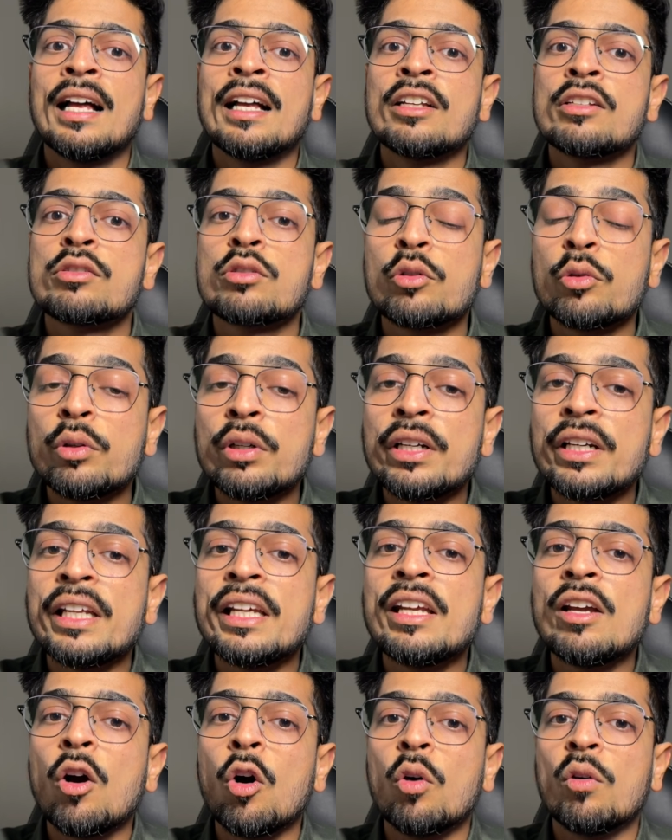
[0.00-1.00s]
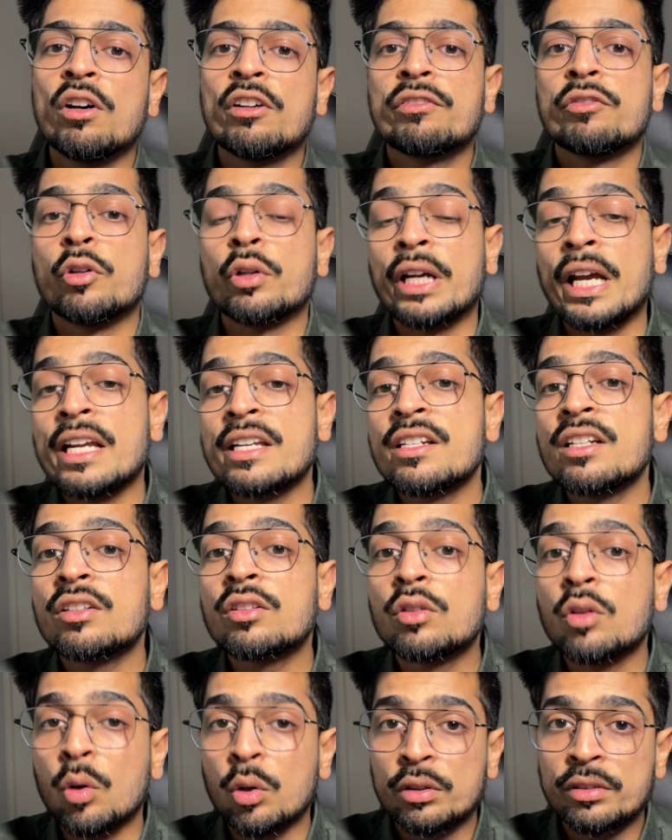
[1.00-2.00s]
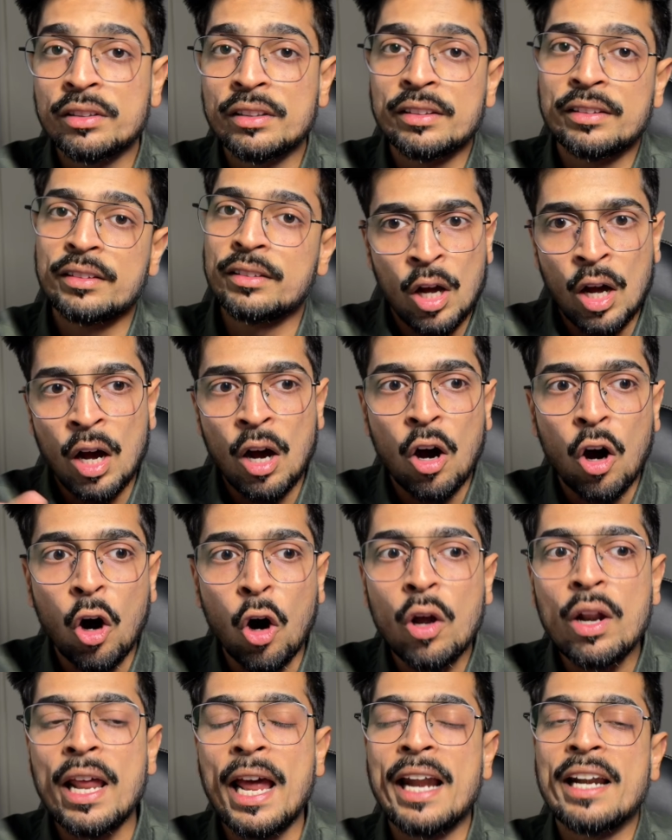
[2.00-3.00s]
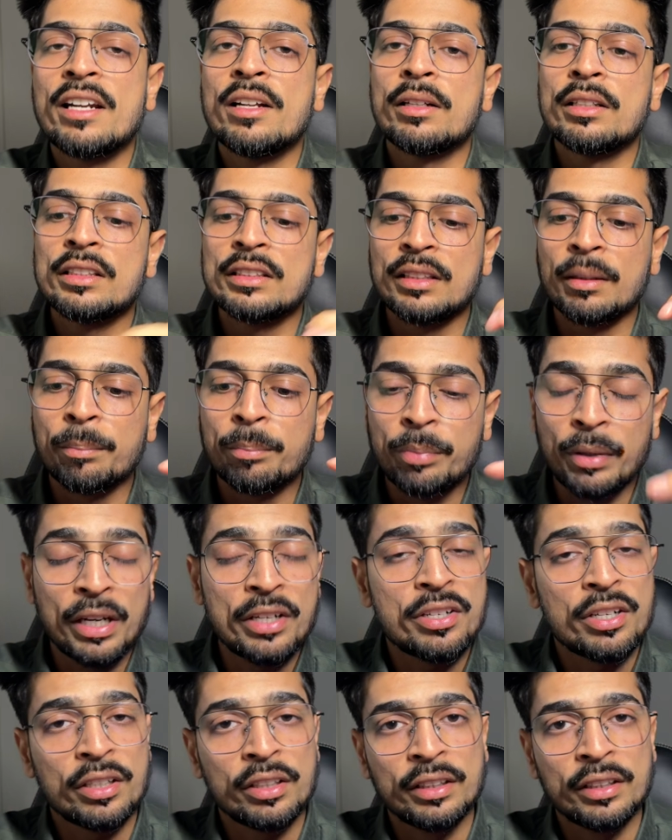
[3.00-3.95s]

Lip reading: Scrutiny over vocational courses all add the pressure